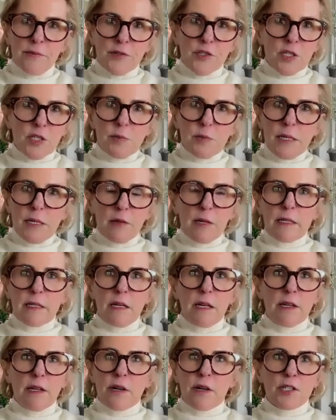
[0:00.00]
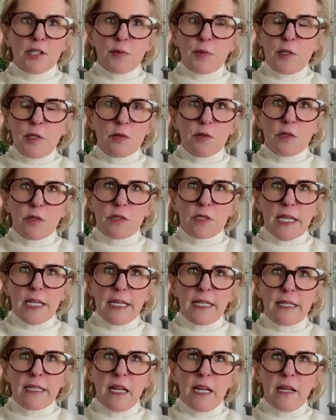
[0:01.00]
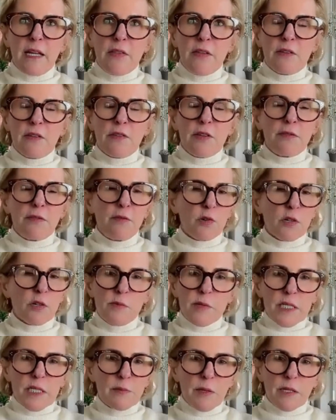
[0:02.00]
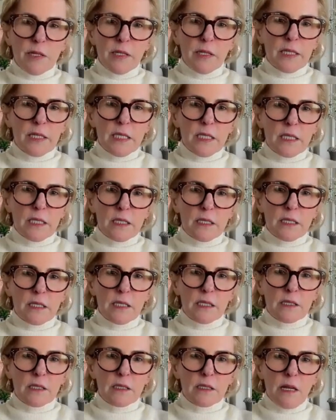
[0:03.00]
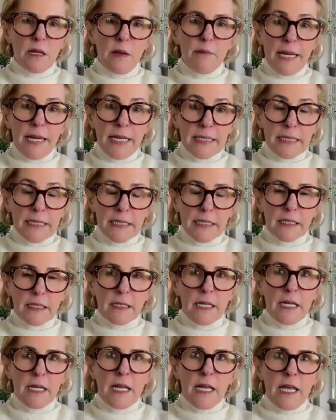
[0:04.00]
Just being around other entrepreneurs and the forum experience is amazing.